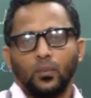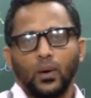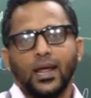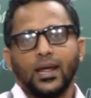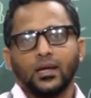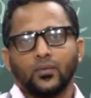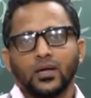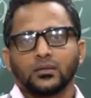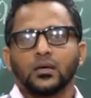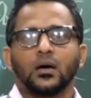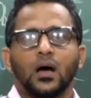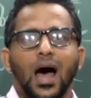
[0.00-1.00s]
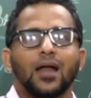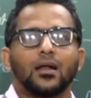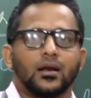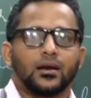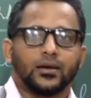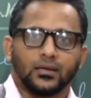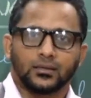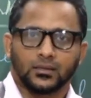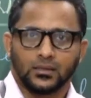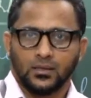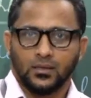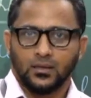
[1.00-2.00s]
playing with
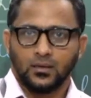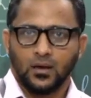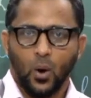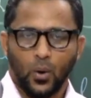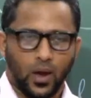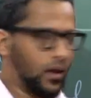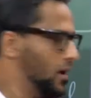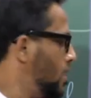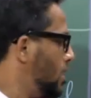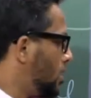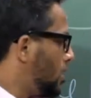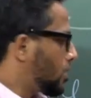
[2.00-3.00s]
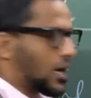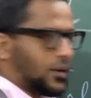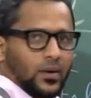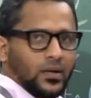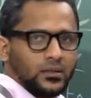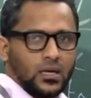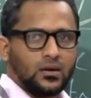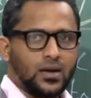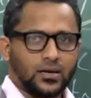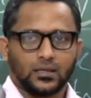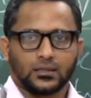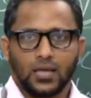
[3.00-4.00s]
analytics, okay, that means
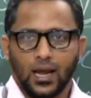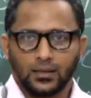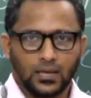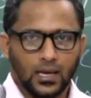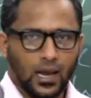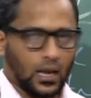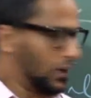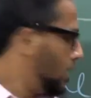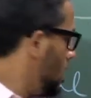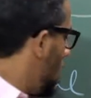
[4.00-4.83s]
data science again.